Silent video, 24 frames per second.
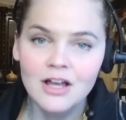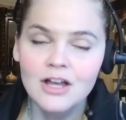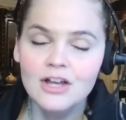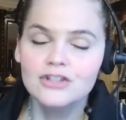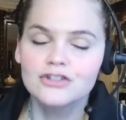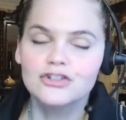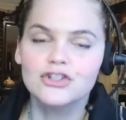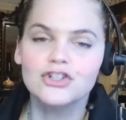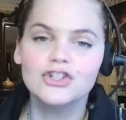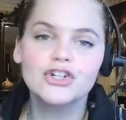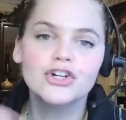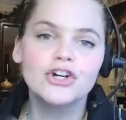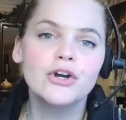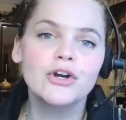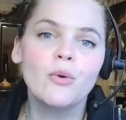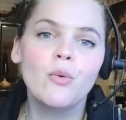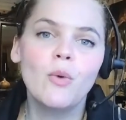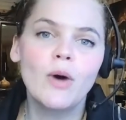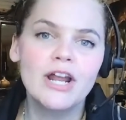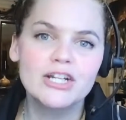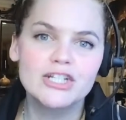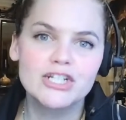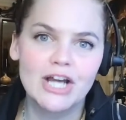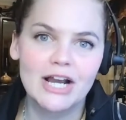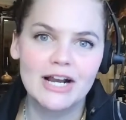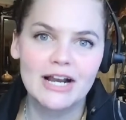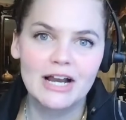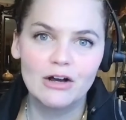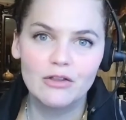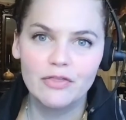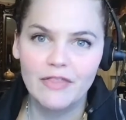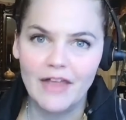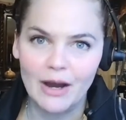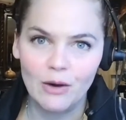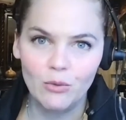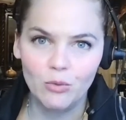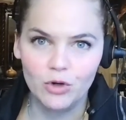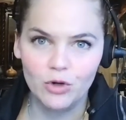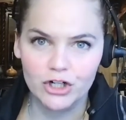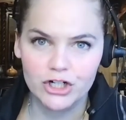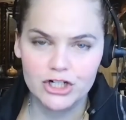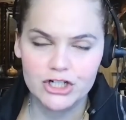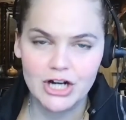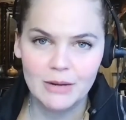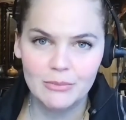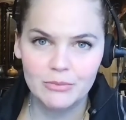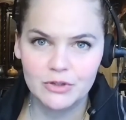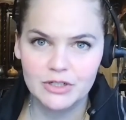So you're going to want to check out that
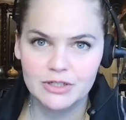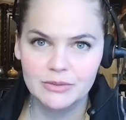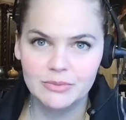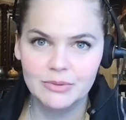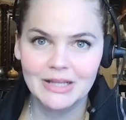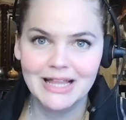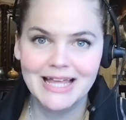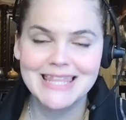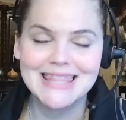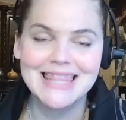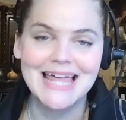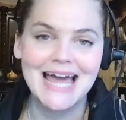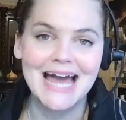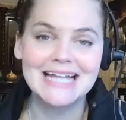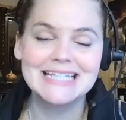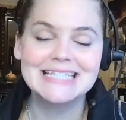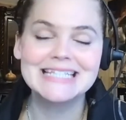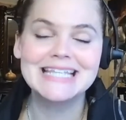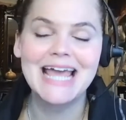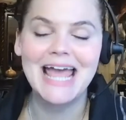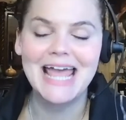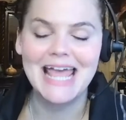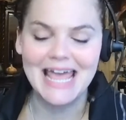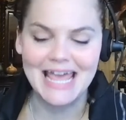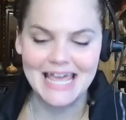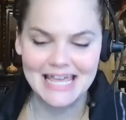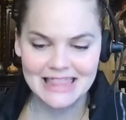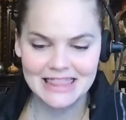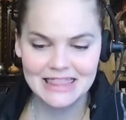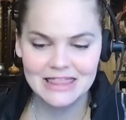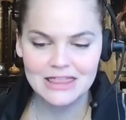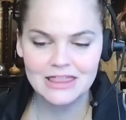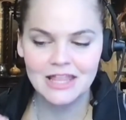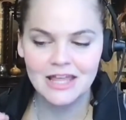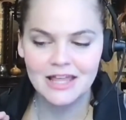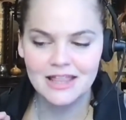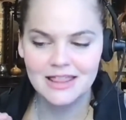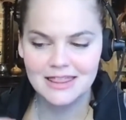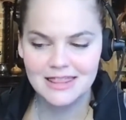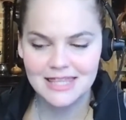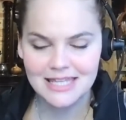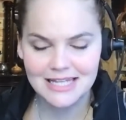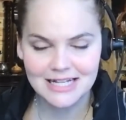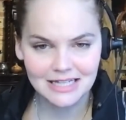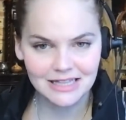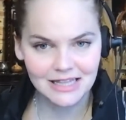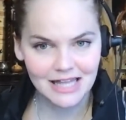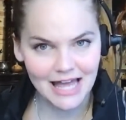workshop replay that's in the
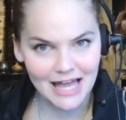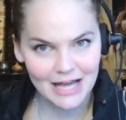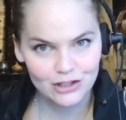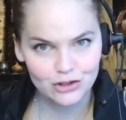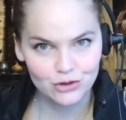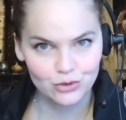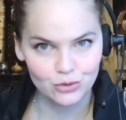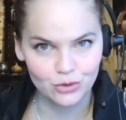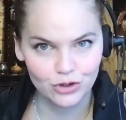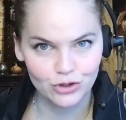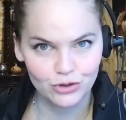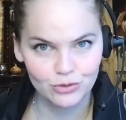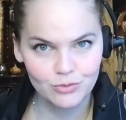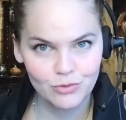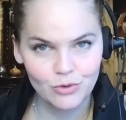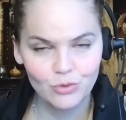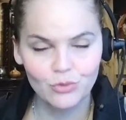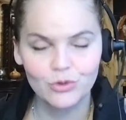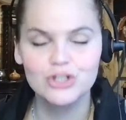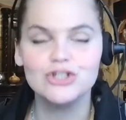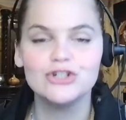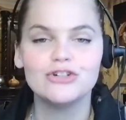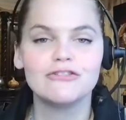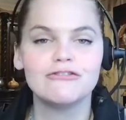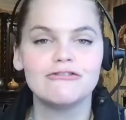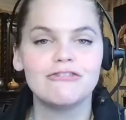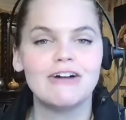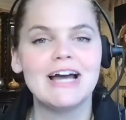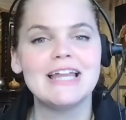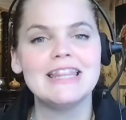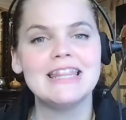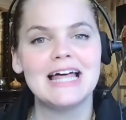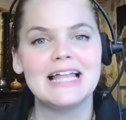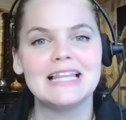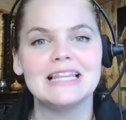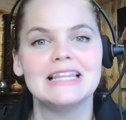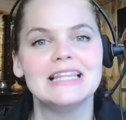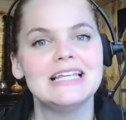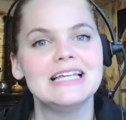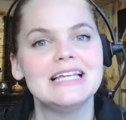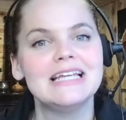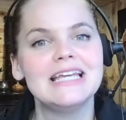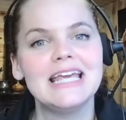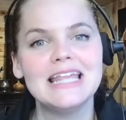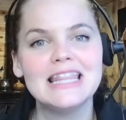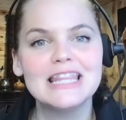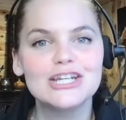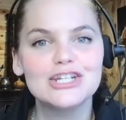classroom, which you can find that link
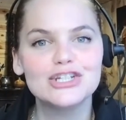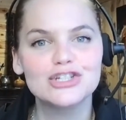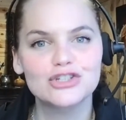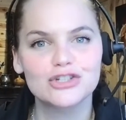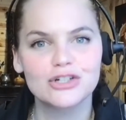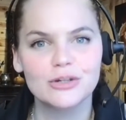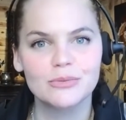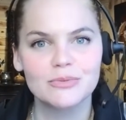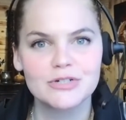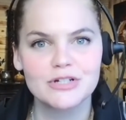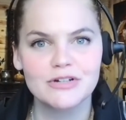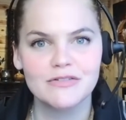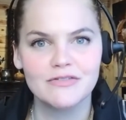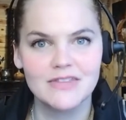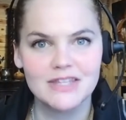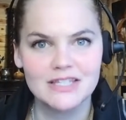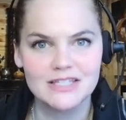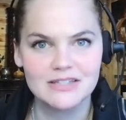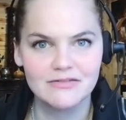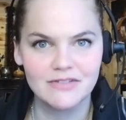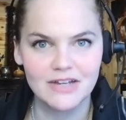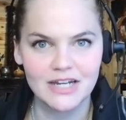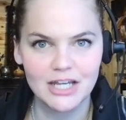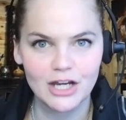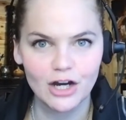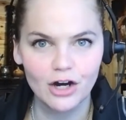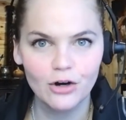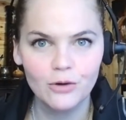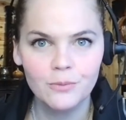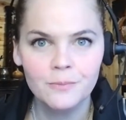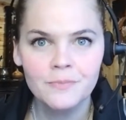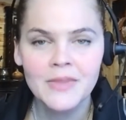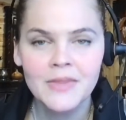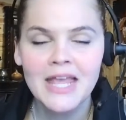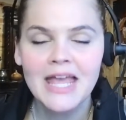in the description of this video.